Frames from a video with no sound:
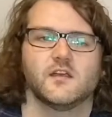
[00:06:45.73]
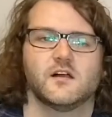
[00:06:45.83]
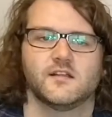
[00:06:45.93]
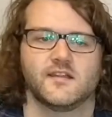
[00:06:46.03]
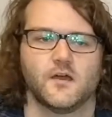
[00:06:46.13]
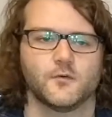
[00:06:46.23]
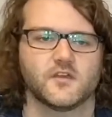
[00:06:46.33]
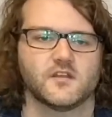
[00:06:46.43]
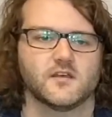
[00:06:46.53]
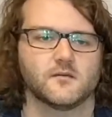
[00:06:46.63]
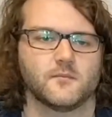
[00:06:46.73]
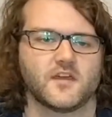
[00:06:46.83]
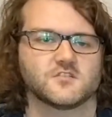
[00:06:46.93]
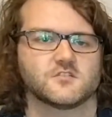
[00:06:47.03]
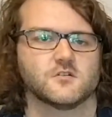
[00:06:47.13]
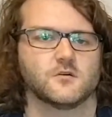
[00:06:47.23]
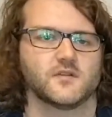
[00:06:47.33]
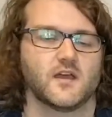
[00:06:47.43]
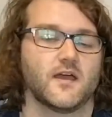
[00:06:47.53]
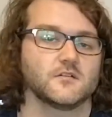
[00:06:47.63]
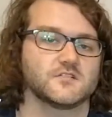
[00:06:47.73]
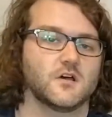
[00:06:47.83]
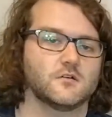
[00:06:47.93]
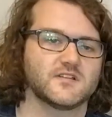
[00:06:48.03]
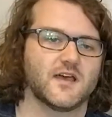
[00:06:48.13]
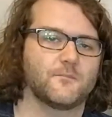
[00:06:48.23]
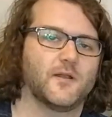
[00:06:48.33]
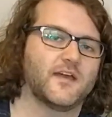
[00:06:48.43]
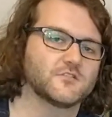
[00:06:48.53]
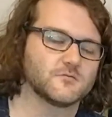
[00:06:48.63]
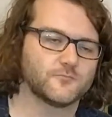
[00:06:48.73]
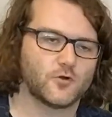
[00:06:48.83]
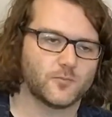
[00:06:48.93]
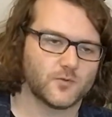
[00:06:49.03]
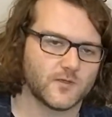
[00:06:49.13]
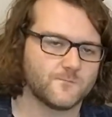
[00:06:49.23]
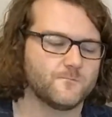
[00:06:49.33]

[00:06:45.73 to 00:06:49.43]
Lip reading: Now we're going to make sure we know how to hold our plectrum properly.